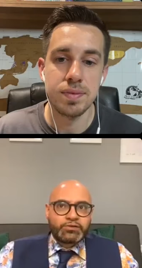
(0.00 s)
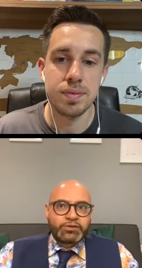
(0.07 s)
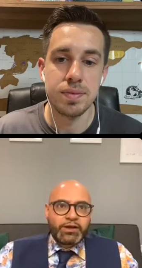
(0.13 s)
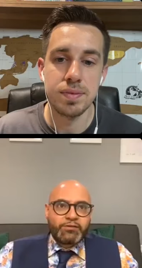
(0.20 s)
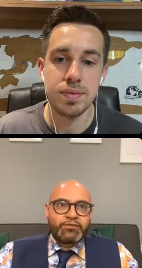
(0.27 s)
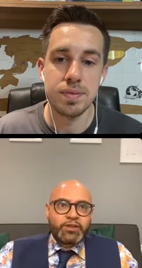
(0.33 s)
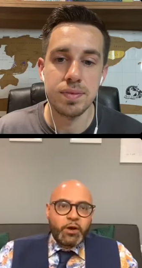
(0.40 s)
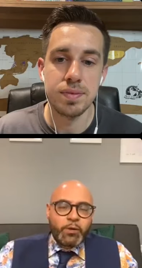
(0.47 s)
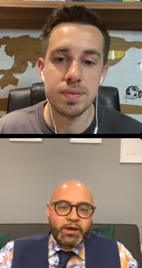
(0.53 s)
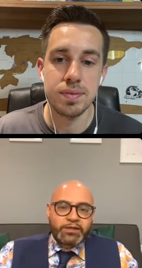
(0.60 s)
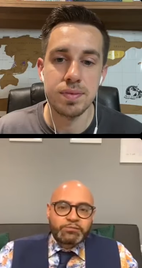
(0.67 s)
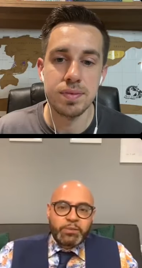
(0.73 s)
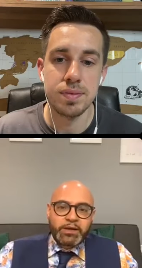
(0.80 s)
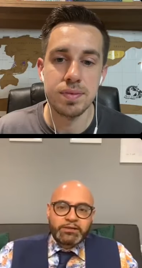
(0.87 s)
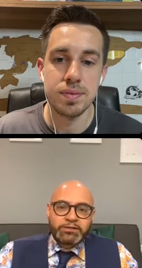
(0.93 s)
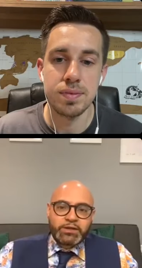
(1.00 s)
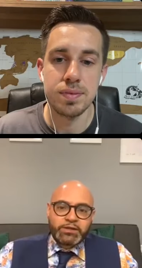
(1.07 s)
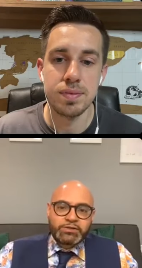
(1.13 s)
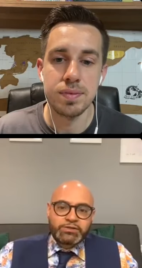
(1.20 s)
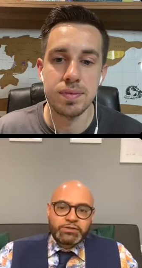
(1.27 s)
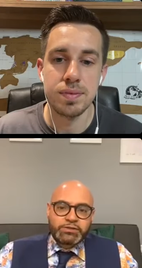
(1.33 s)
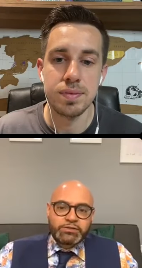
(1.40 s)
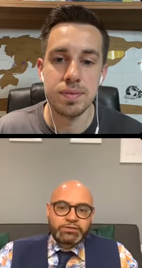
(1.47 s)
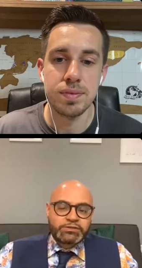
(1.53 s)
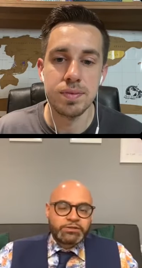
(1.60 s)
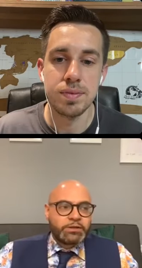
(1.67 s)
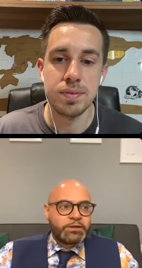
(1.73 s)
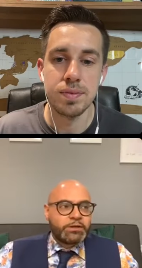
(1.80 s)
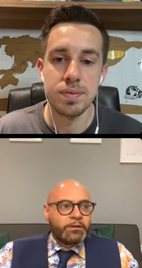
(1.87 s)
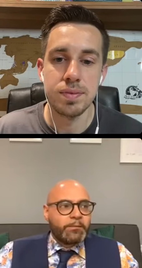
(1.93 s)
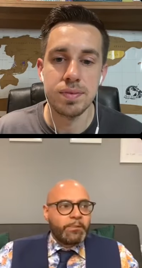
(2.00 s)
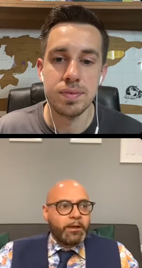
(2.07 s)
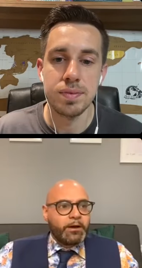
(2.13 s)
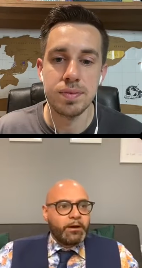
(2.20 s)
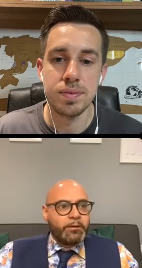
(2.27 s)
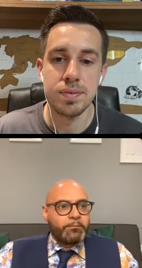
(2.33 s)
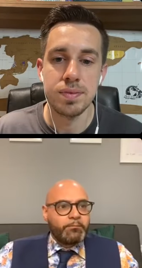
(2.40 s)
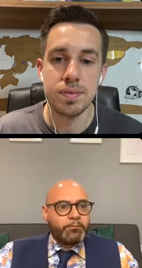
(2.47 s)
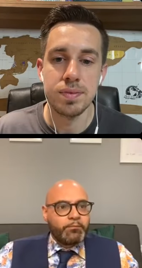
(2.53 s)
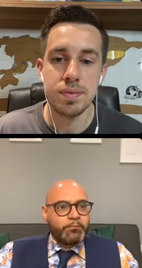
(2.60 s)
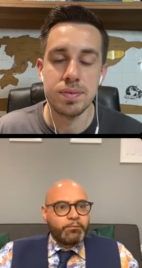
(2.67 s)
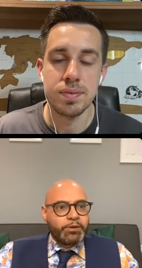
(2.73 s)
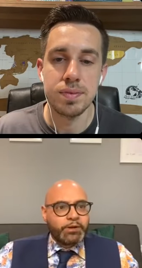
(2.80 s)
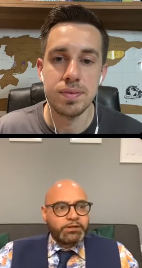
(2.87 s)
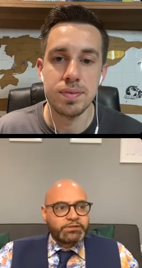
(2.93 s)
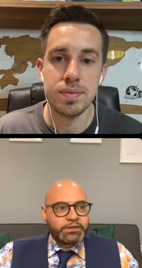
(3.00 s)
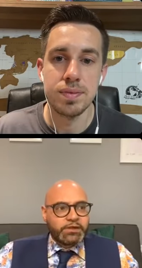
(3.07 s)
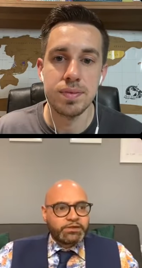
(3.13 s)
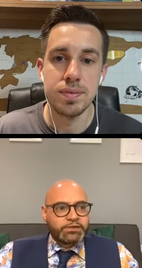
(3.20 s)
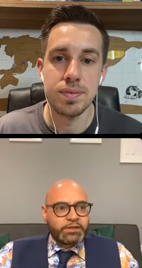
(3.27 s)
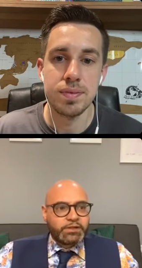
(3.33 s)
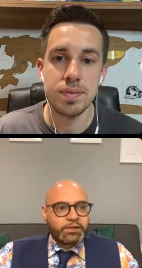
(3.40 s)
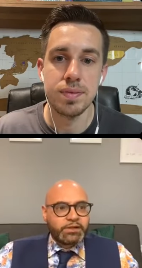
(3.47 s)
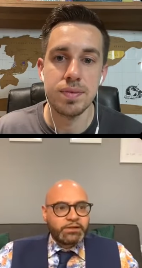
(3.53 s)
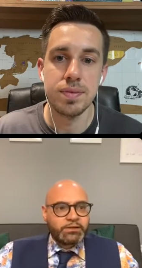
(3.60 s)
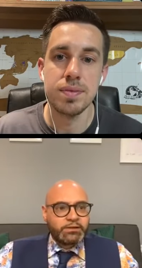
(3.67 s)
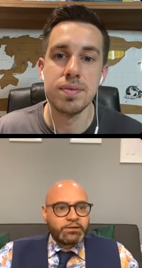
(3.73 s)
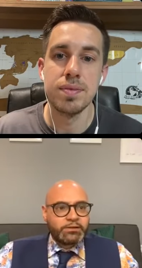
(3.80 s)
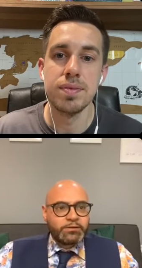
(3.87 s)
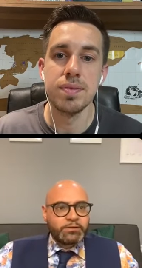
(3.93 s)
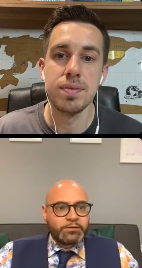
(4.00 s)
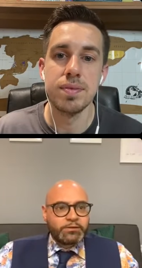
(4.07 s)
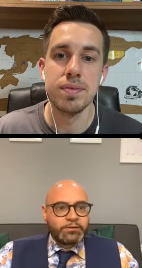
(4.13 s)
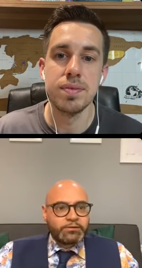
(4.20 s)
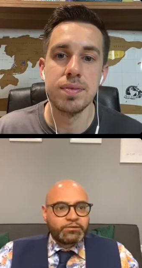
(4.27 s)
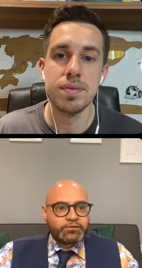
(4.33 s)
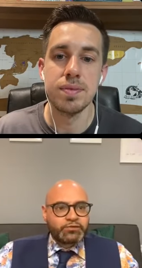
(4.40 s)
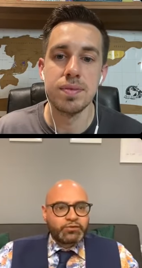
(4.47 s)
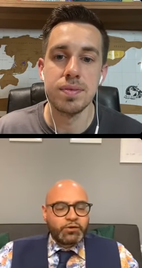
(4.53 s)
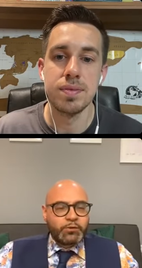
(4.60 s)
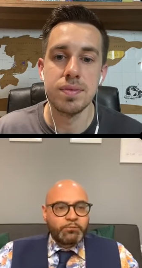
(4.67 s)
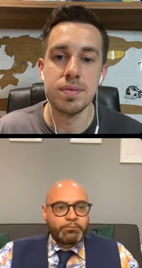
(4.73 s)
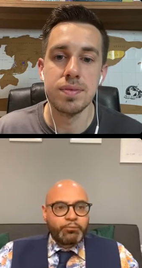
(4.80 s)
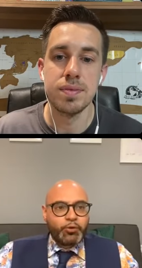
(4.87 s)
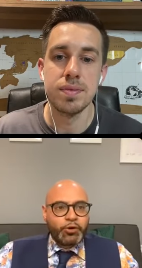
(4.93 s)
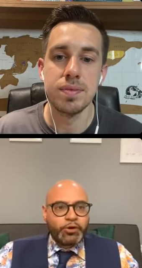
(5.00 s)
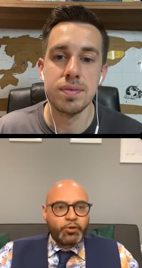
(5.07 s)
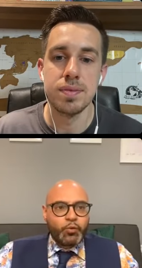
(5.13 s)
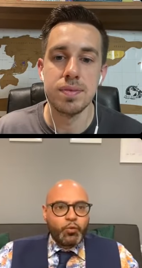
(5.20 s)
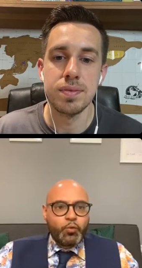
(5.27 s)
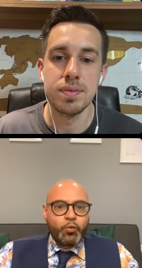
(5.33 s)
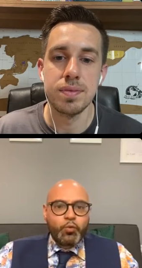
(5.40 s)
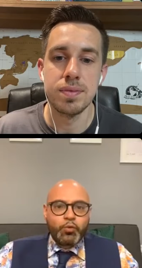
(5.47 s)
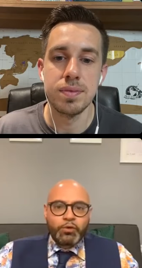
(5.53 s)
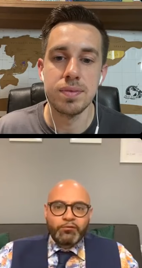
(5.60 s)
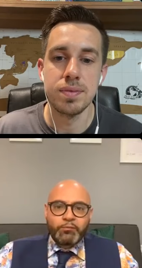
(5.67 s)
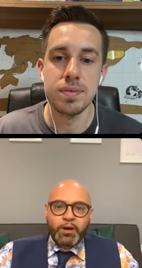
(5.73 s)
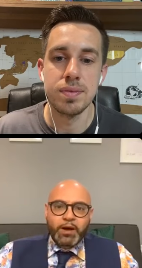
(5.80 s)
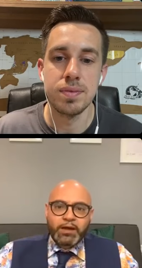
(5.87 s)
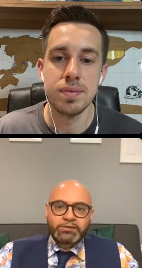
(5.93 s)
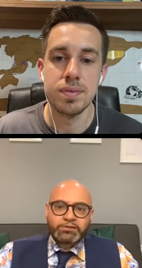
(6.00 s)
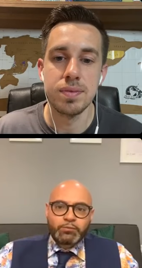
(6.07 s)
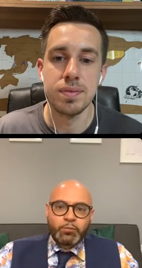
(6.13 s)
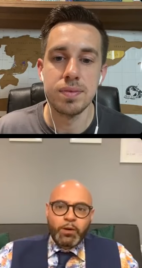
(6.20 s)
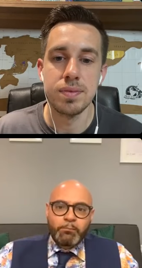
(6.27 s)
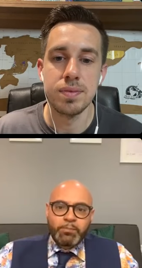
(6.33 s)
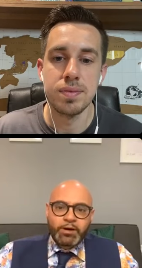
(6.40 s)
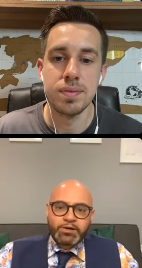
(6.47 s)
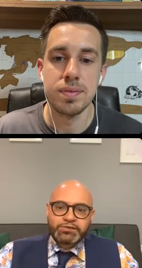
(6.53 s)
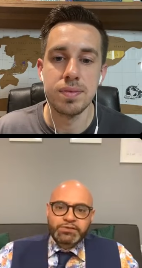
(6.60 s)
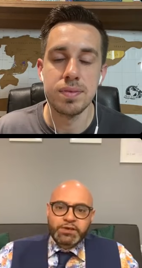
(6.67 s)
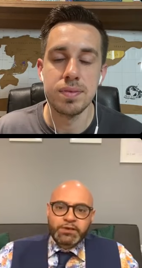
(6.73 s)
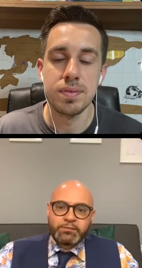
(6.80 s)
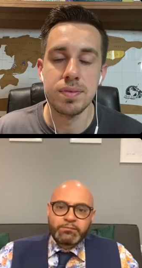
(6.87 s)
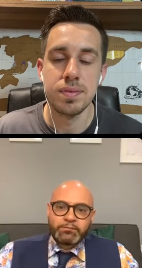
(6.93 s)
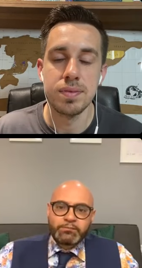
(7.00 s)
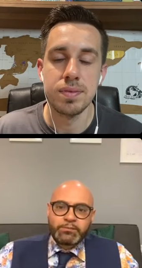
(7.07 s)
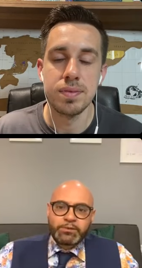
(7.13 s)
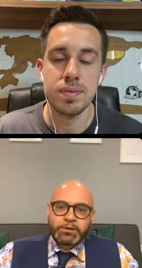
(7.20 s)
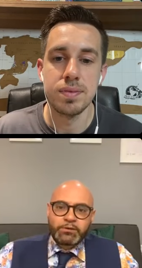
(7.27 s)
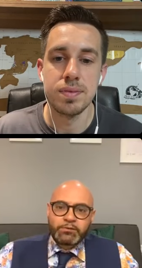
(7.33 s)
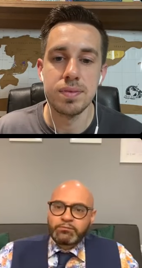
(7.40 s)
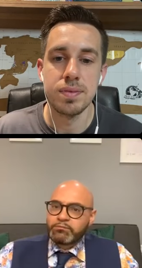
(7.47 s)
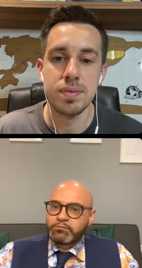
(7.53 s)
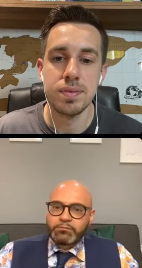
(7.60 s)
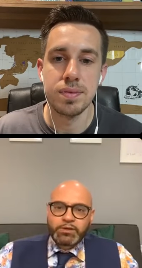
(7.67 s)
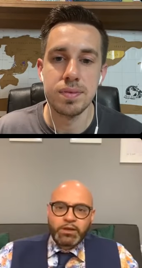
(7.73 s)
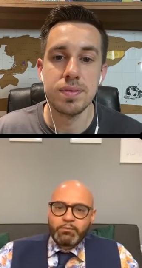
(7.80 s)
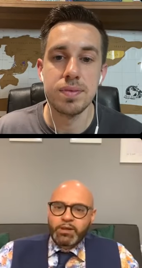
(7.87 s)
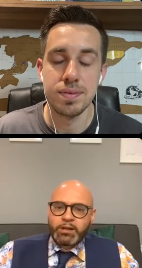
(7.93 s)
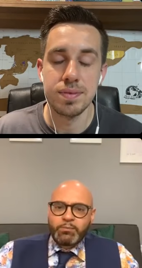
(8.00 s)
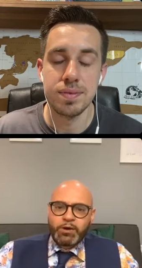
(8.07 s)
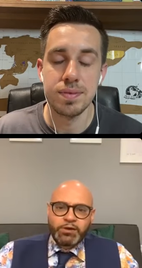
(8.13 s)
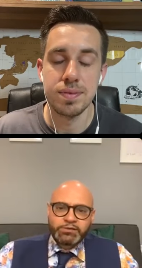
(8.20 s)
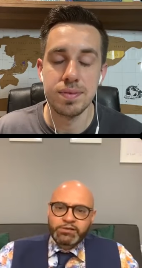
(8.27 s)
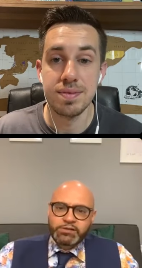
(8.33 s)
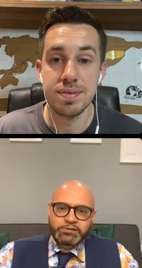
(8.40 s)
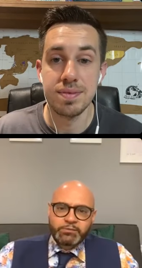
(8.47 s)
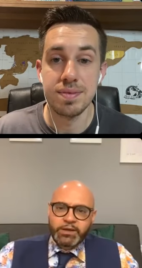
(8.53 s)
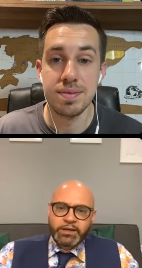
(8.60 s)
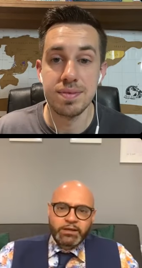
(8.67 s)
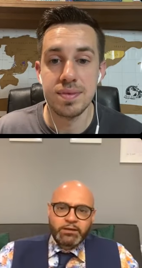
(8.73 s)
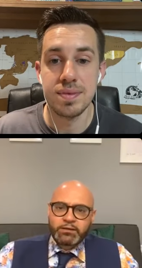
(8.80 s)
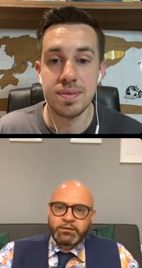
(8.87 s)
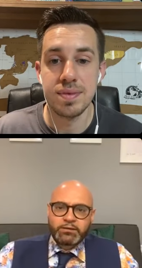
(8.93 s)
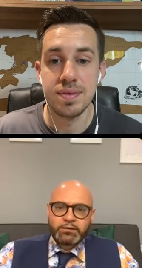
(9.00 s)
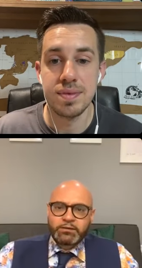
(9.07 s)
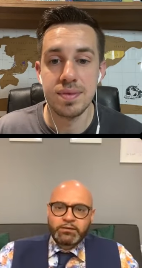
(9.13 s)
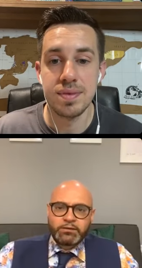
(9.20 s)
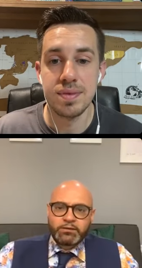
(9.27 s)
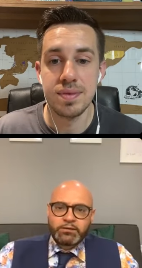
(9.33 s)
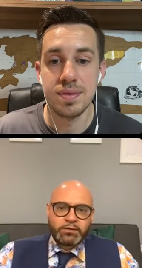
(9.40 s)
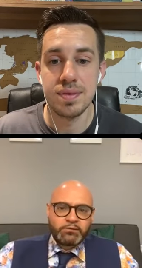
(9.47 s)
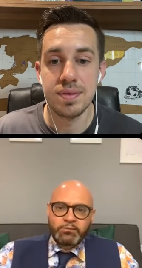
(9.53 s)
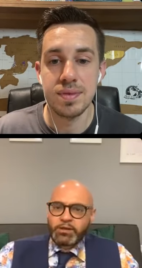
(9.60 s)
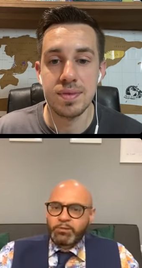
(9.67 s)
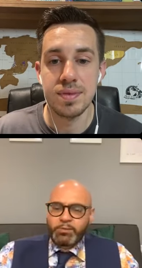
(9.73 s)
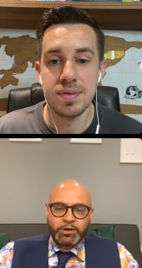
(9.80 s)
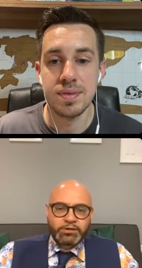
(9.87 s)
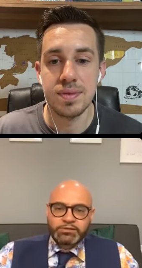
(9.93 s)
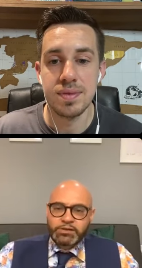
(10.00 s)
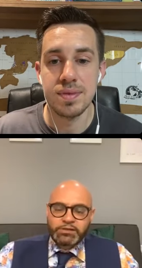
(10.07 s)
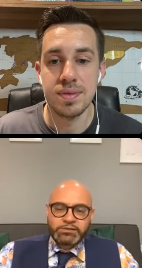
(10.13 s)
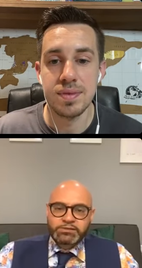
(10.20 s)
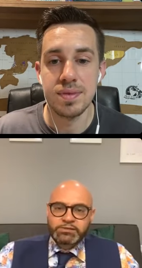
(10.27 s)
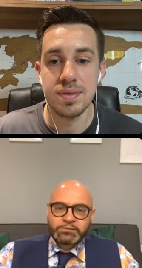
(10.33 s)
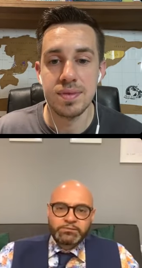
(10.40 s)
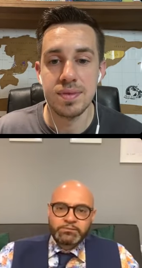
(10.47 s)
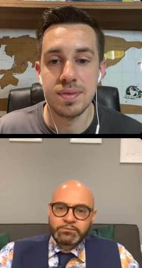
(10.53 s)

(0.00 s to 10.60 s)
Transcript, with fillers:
Speaker 1: not to have no expectations, but it's actually stop putting all of my eggs in one basket, you know. Get many baskets, man. Get many baskets.